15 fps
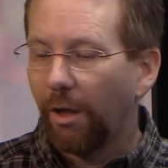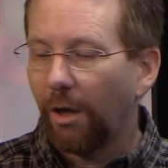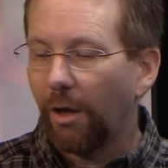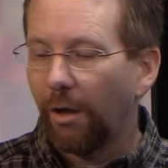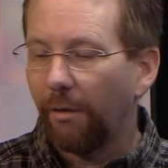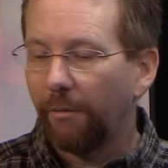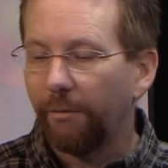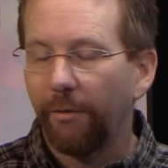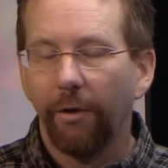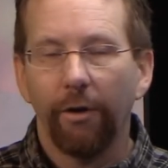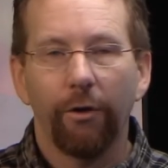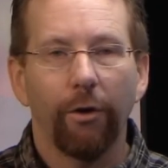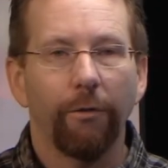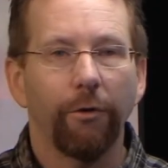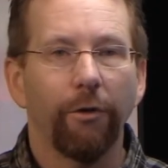um, in
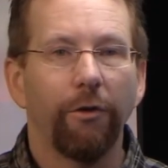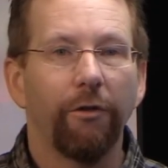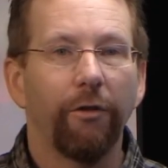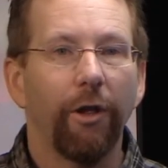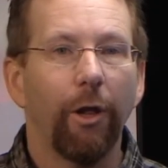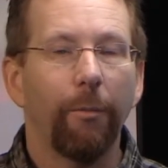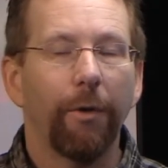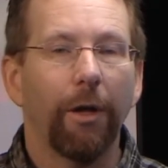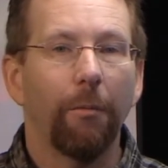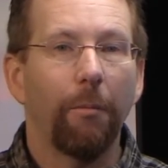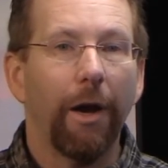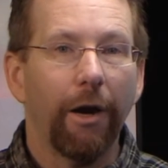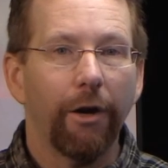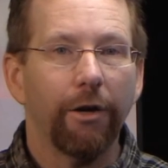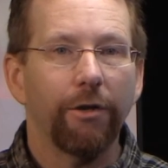terms of developing a
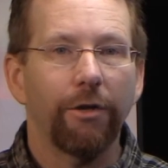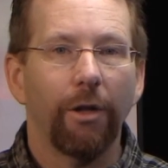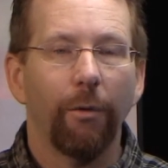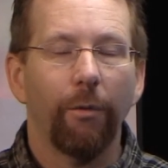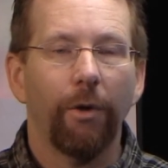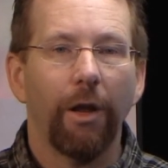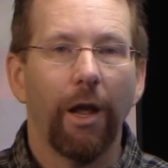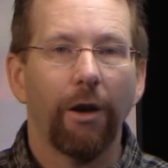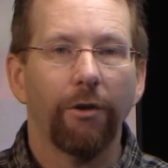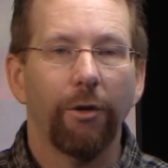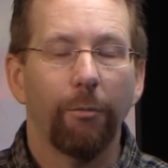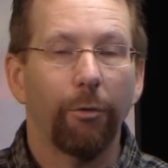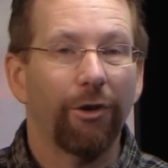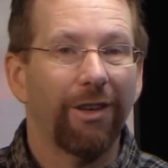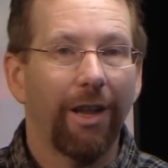marriage that we actually
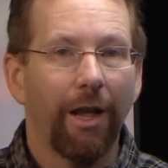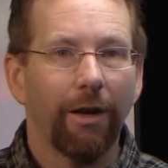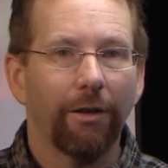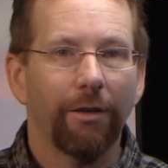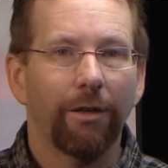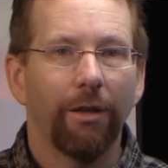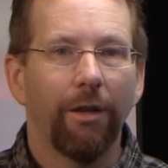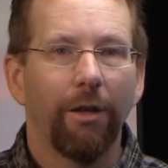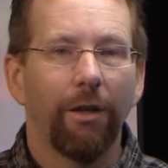protect,